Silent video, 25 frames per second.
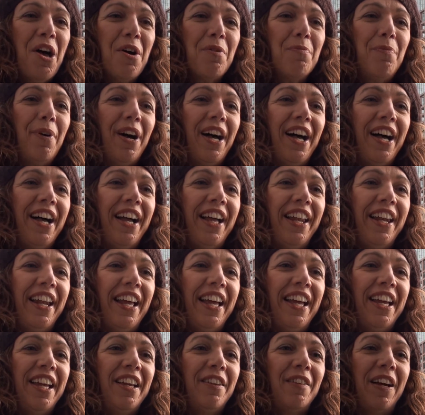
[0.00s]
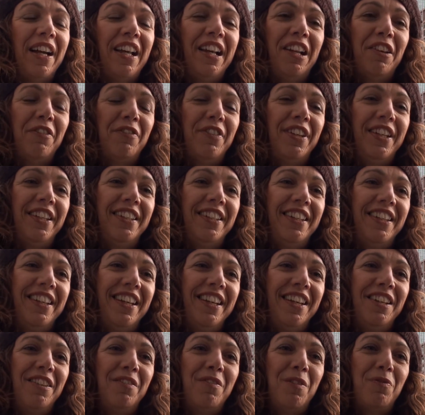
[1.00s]
but I love it.
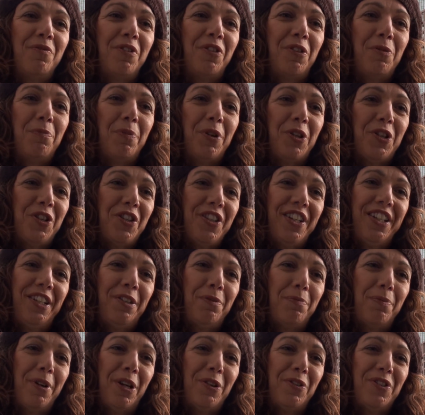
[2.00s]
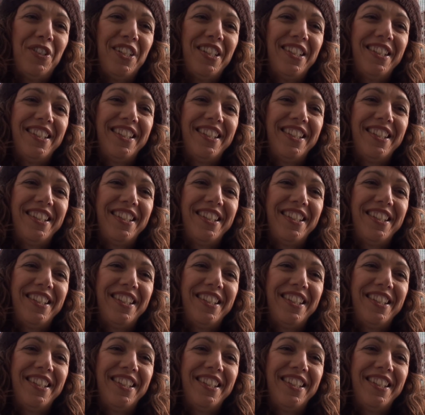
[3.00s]
I'm very passionate about it.